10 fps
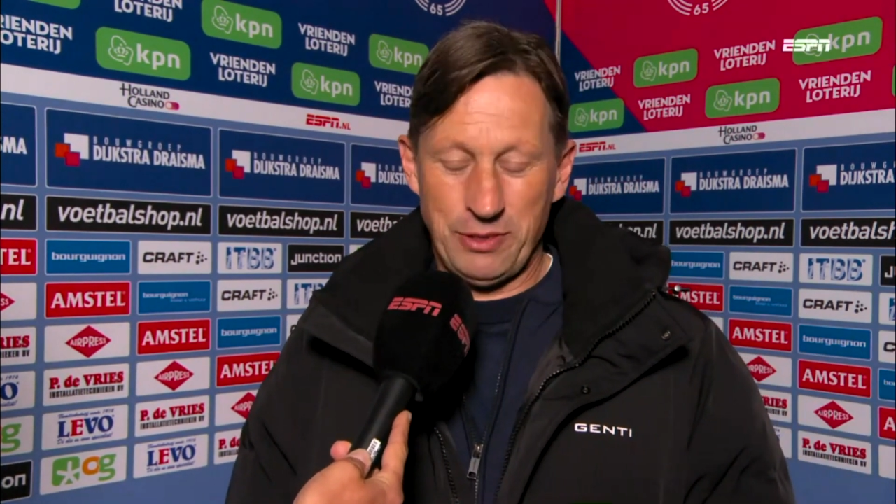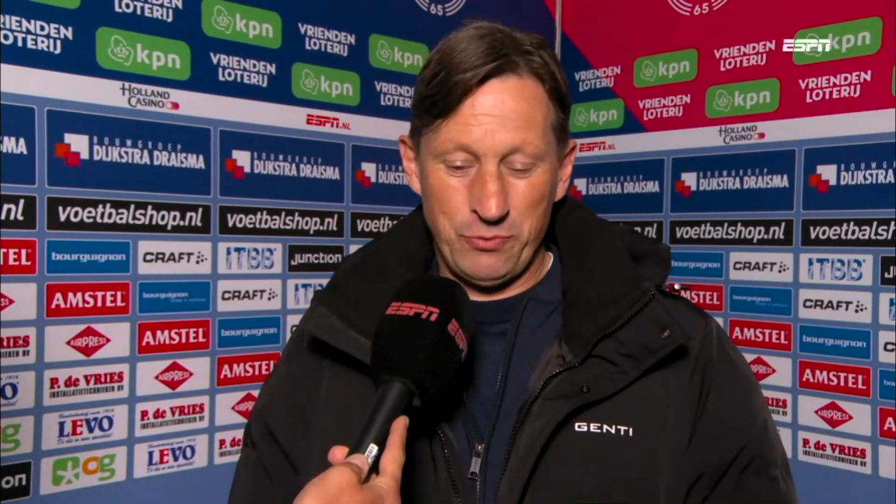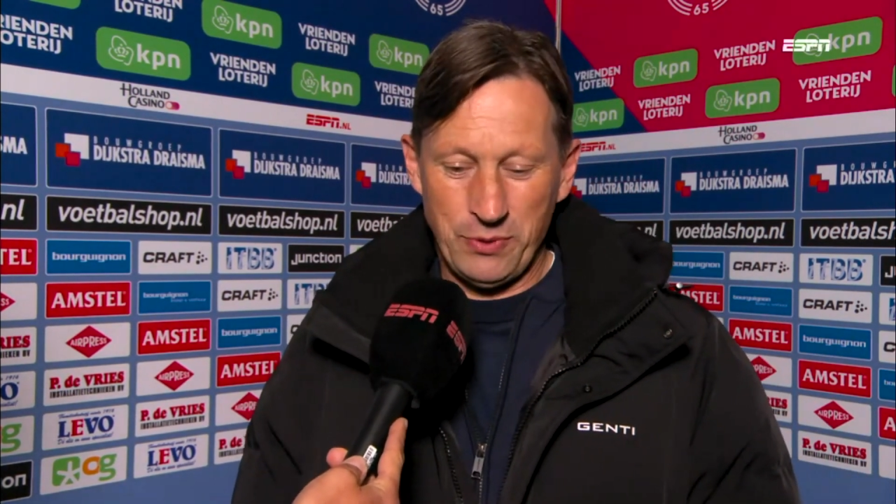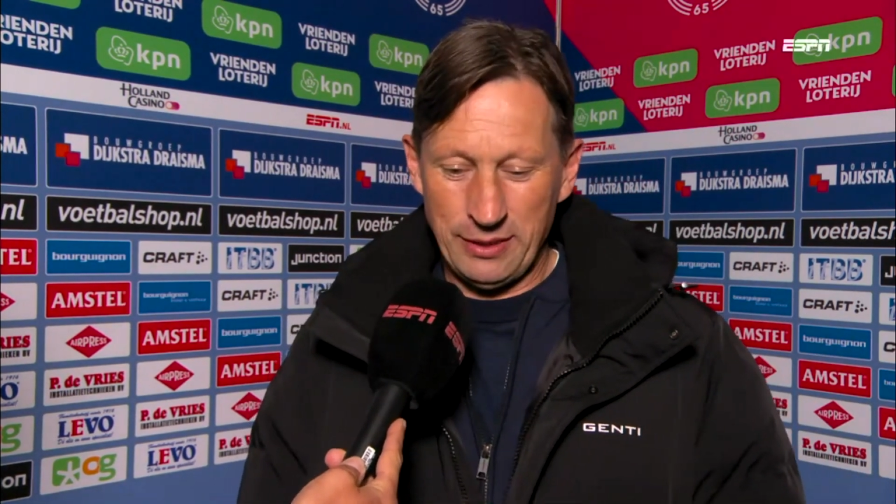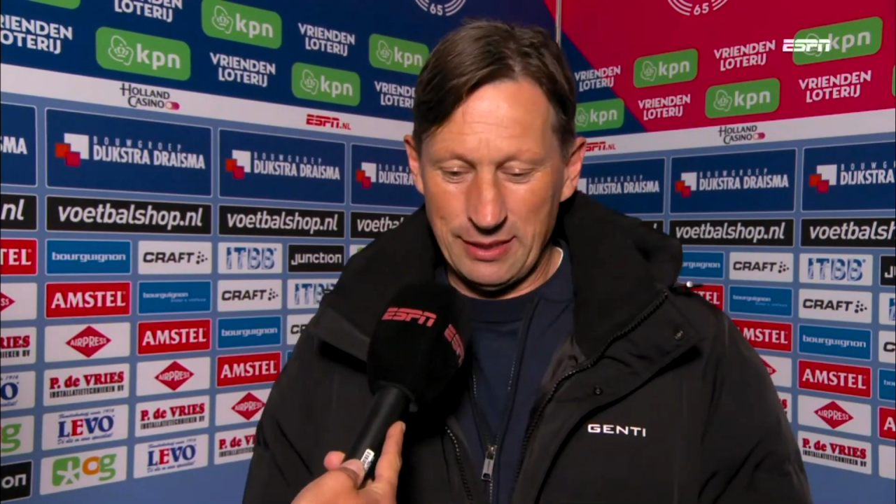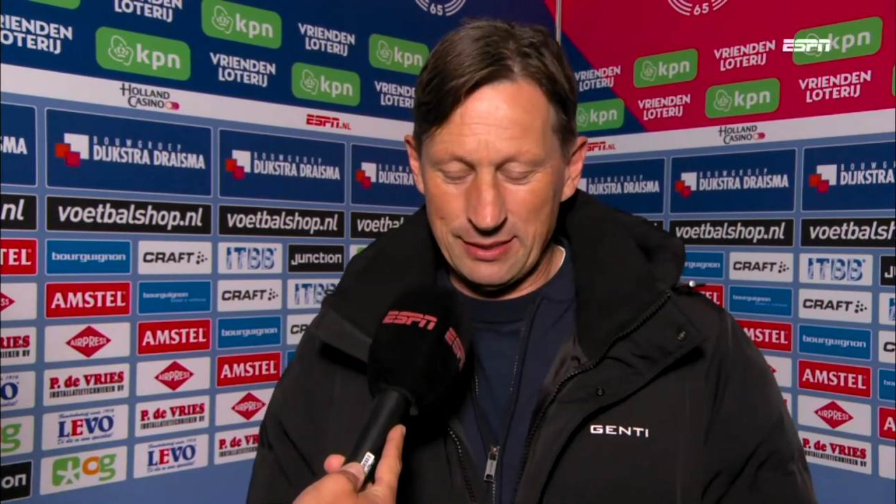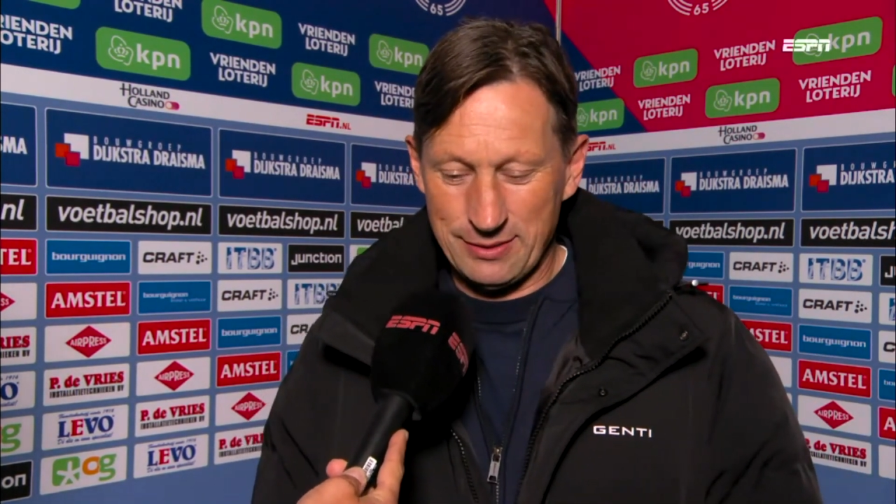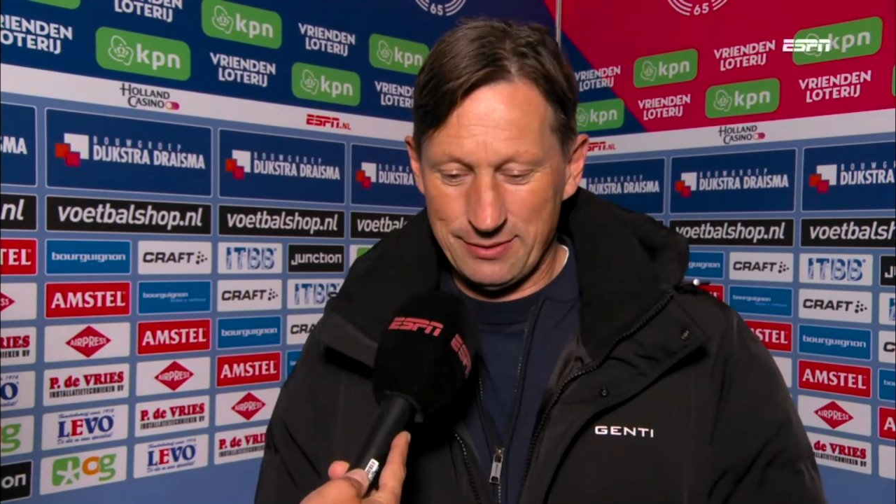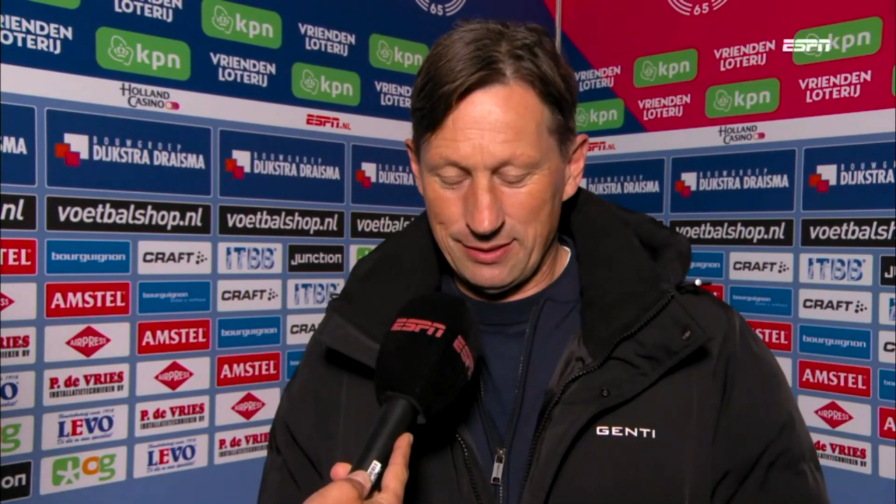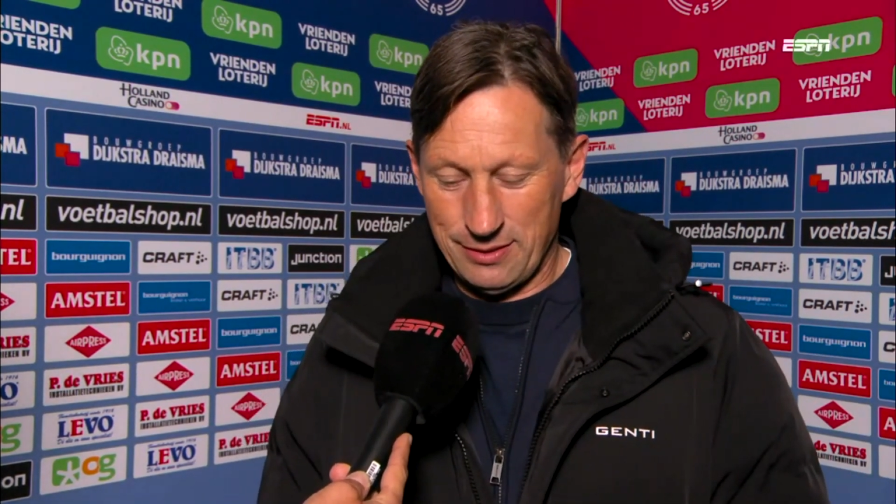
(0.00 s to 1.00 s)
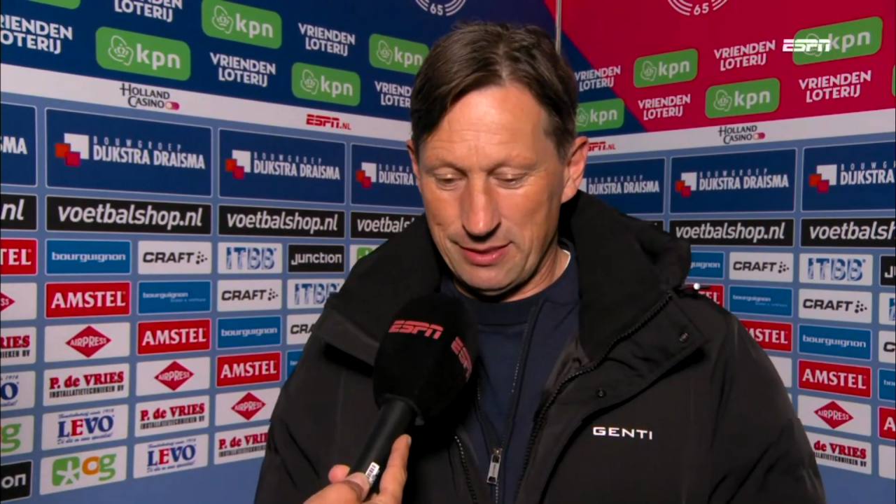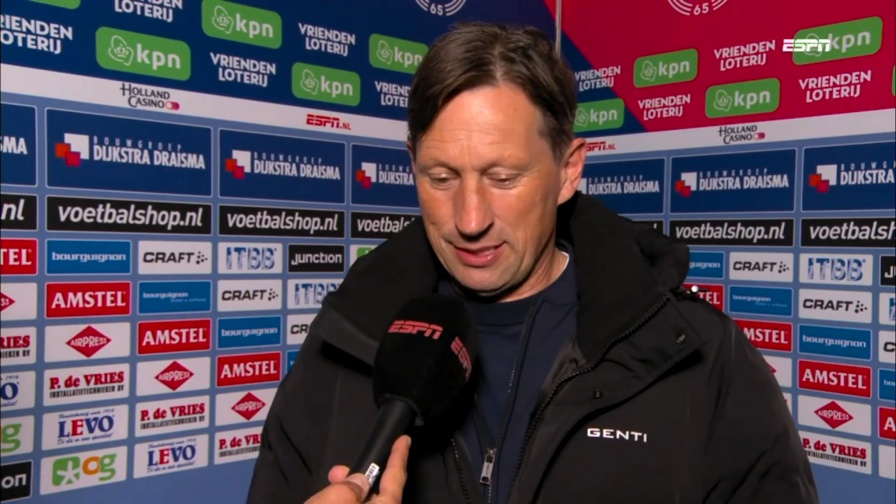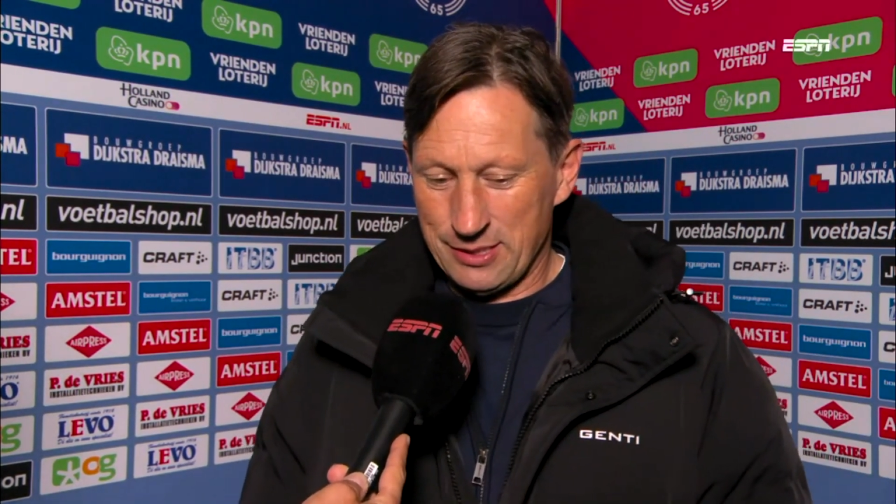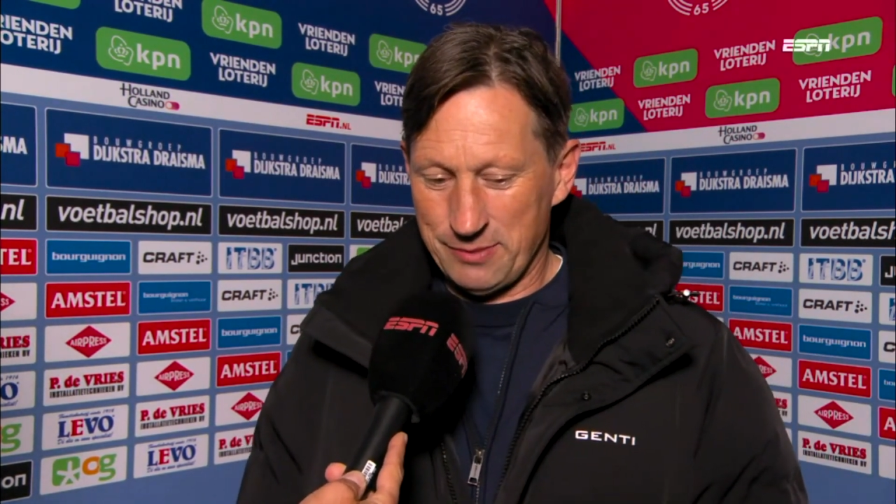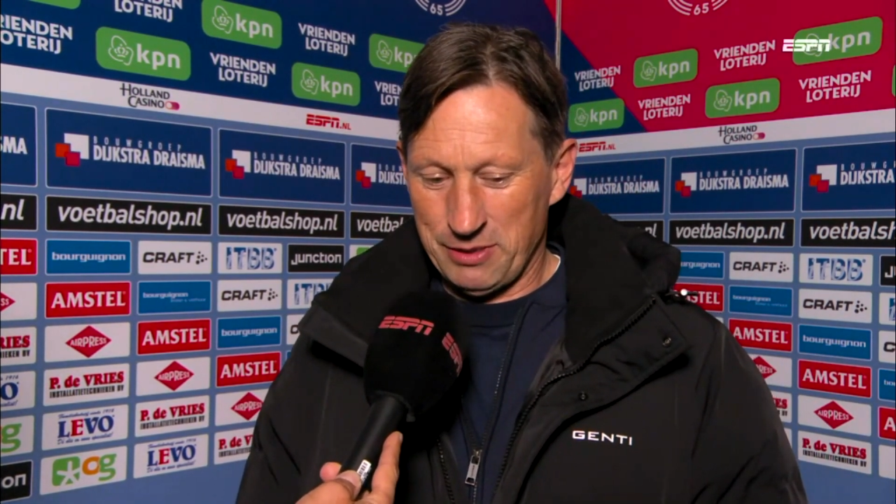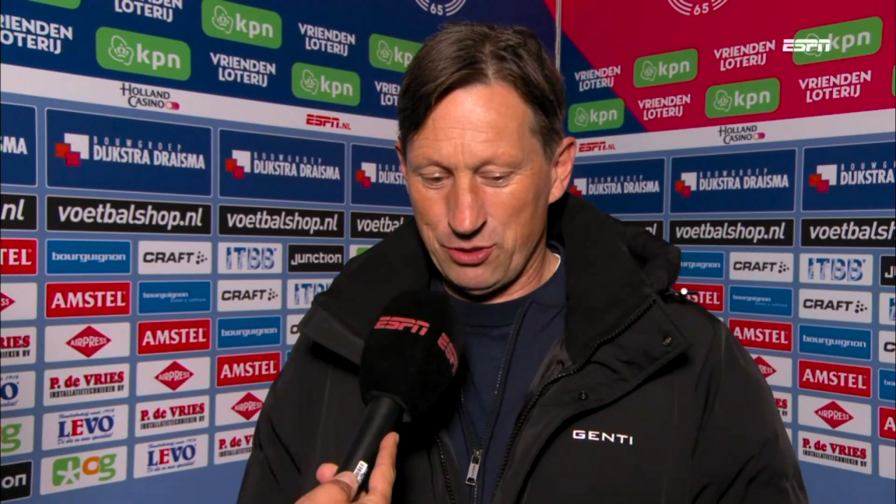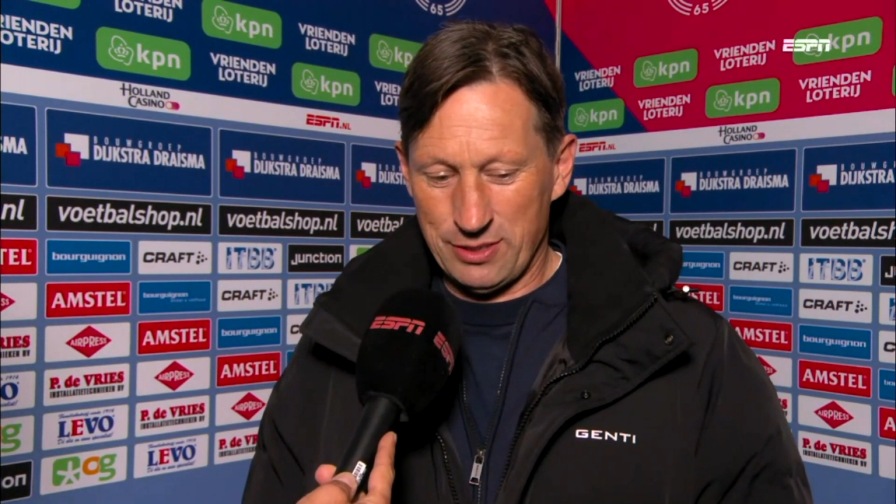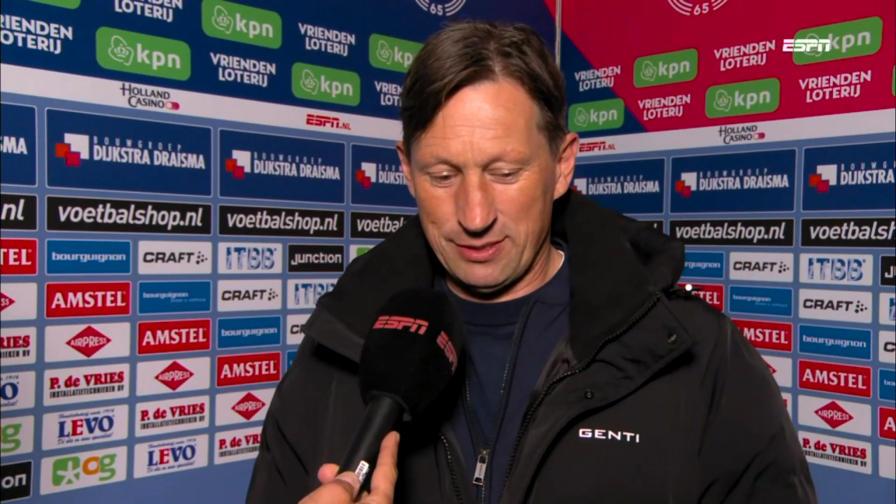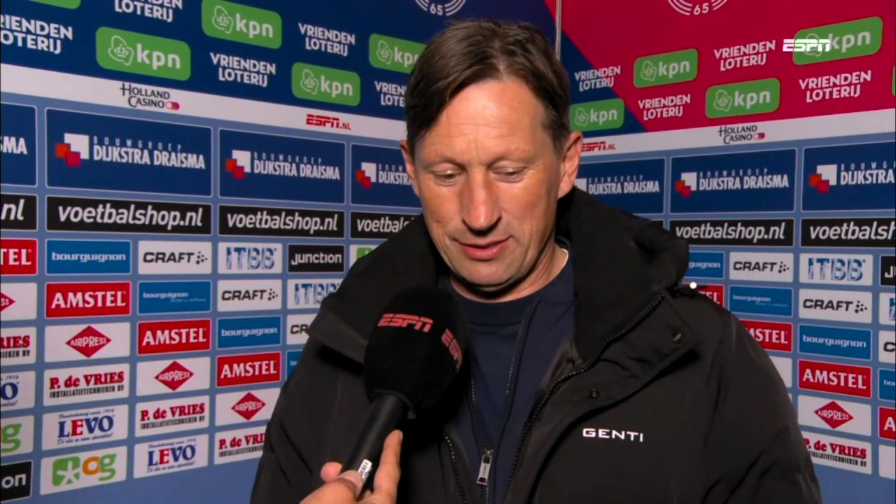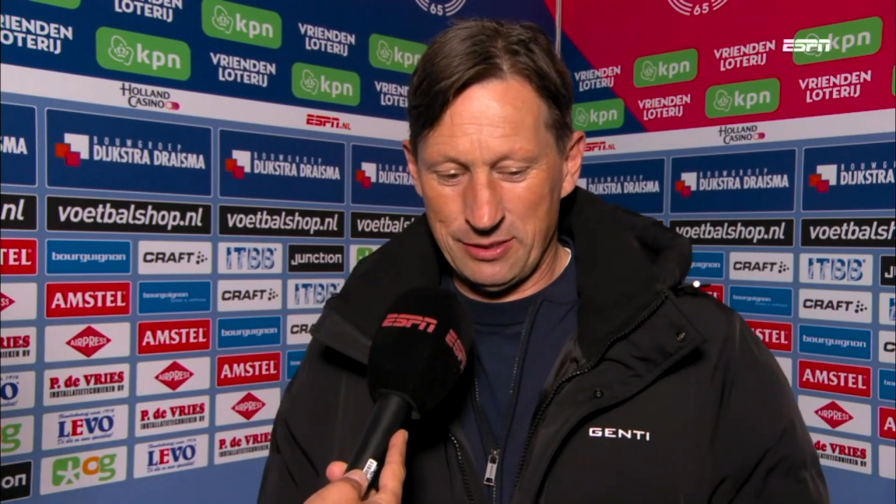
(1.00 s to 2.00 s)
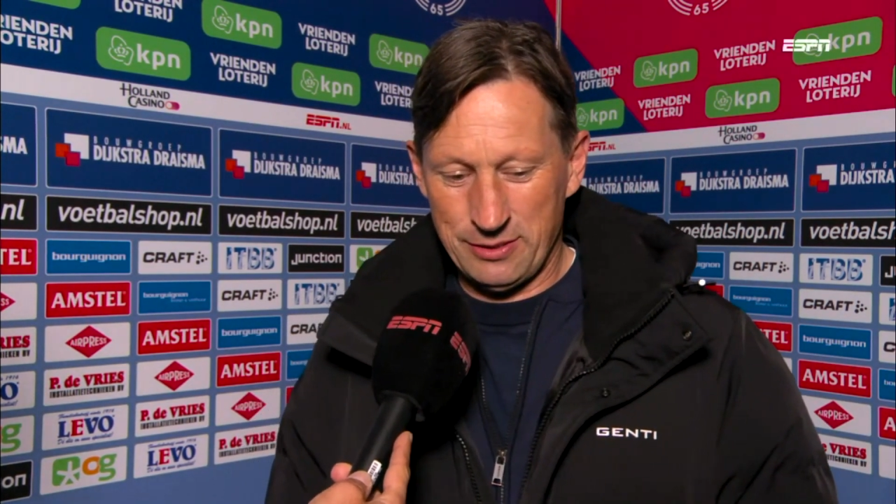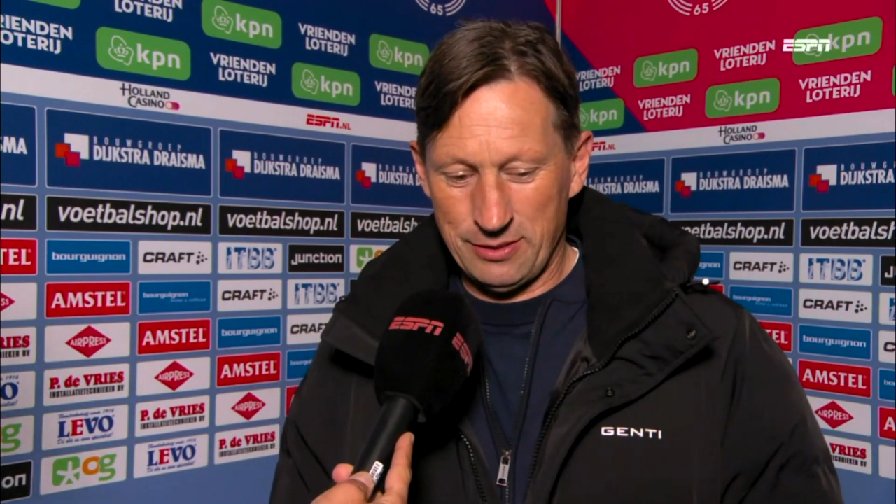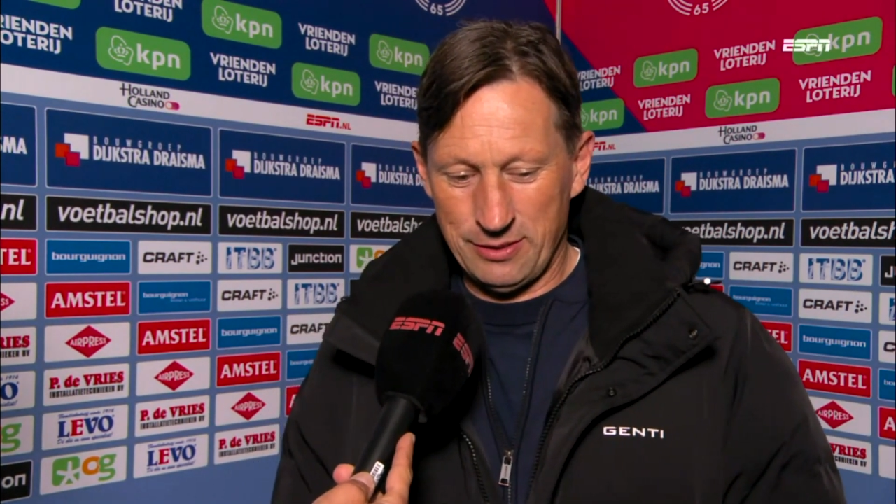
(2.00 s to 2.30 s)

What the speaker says: train it as much as it